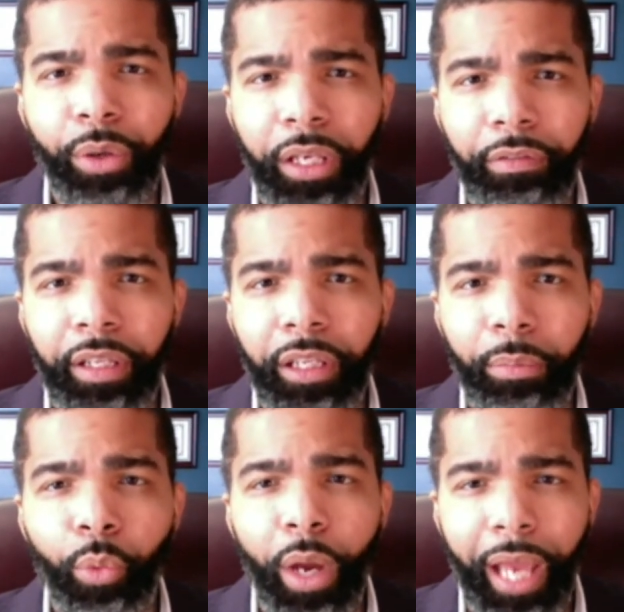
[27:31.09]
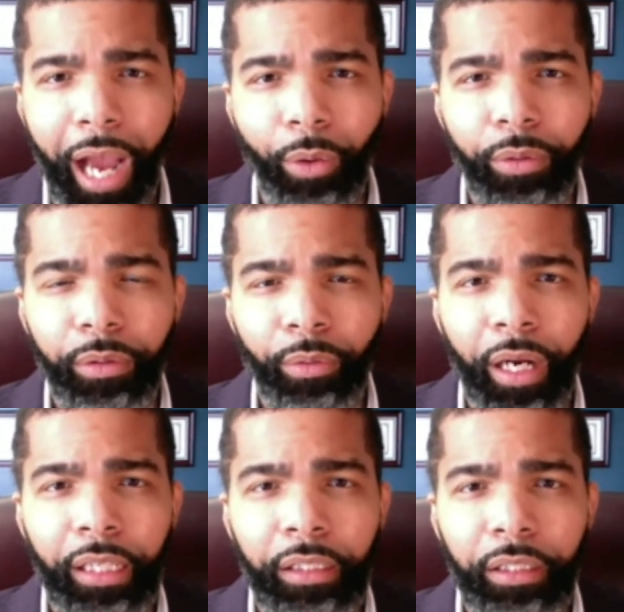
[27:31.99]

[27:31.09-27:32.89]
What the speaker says: giving them a way out, right?